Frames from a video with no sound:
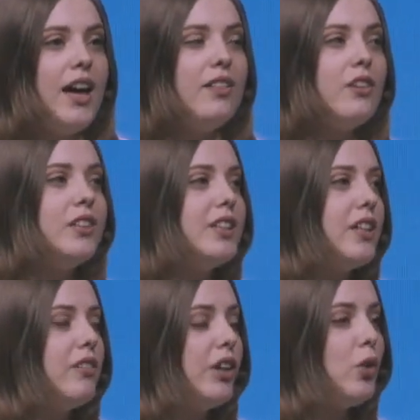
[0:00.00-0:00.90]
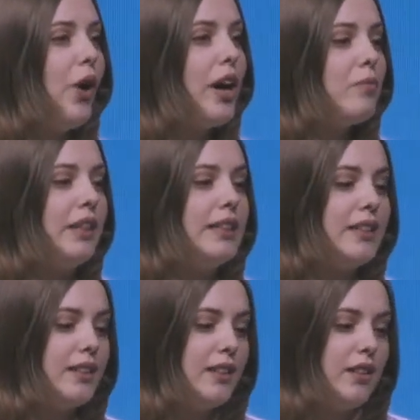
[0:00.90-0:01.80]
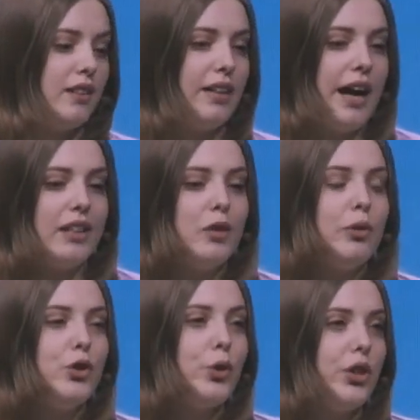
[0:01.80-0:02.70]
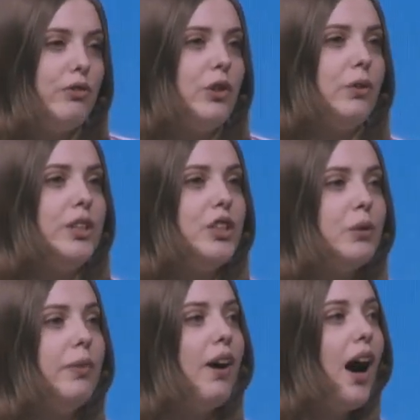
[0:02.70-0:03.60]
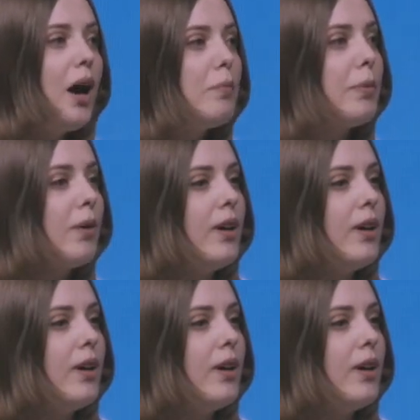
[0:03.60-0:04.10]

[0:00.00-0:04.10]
And there is a requirement that the majority of nodes need to be up